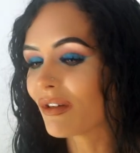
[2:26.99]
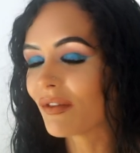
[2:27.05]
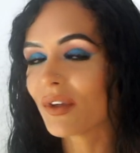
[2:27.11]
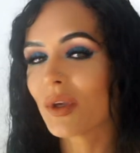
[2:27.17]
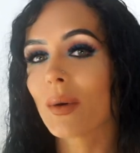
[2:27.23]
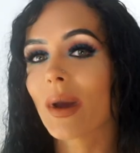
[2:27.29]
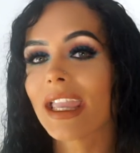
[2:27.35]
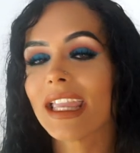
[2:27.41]
of
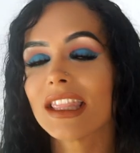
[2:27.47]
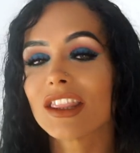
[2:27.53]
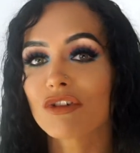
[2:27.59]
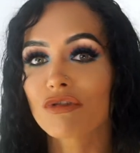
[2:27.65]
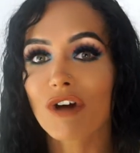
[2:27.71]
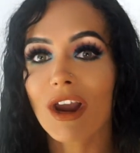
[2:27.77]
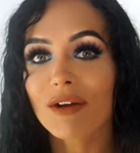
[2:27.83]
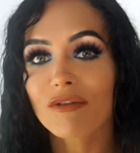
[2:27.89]
you are in
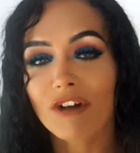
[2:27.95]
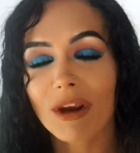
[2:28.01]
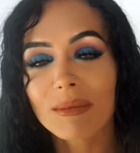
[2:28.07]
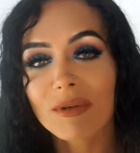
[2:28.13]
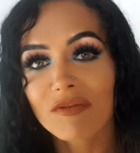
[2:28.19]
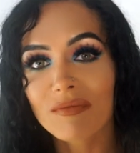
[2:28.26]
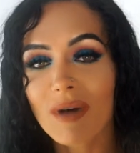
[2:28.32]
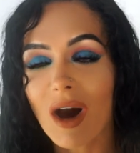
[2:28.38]
the right
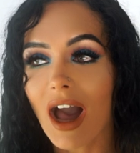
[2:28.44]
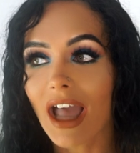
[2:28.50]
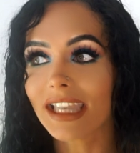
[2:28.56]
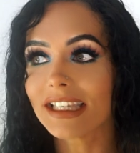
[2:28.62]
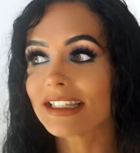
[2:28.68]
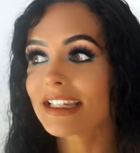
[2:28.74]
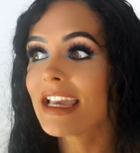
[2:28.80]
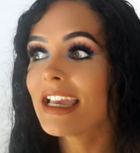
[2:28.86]
frame of
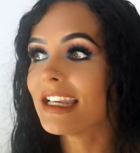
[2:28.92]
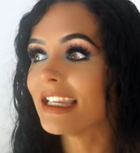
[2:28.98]
mind,